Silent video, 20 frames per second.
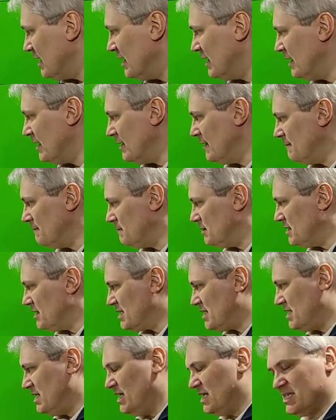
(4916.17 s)
Uh,
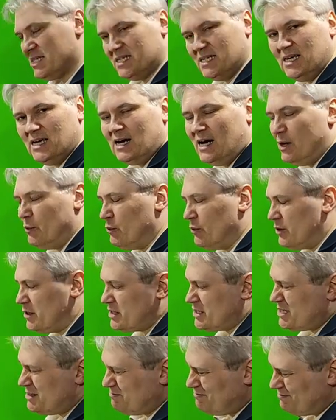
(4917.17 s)
60
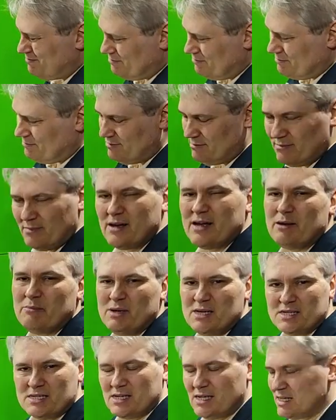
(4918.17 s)
hours
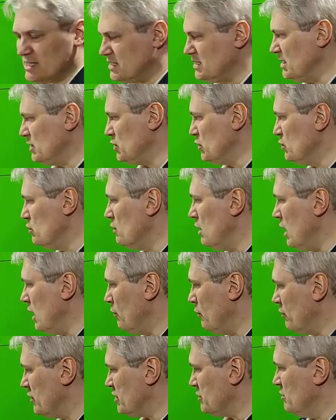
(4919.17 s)
maybe 62
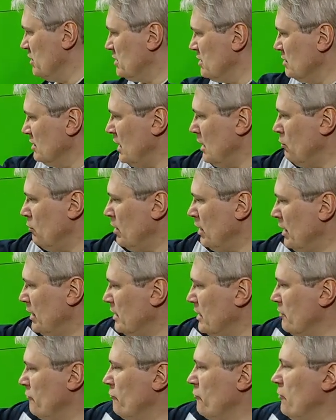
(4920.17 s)
hours, but now I
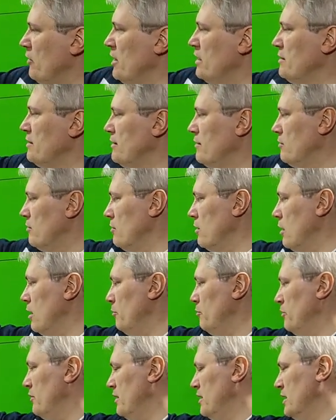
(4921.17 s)
can write
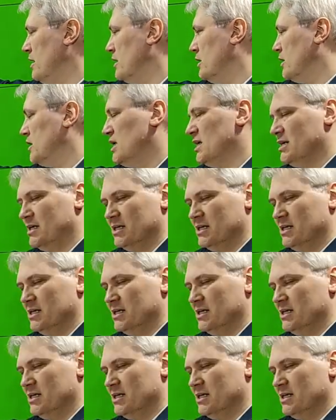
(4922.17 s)
up here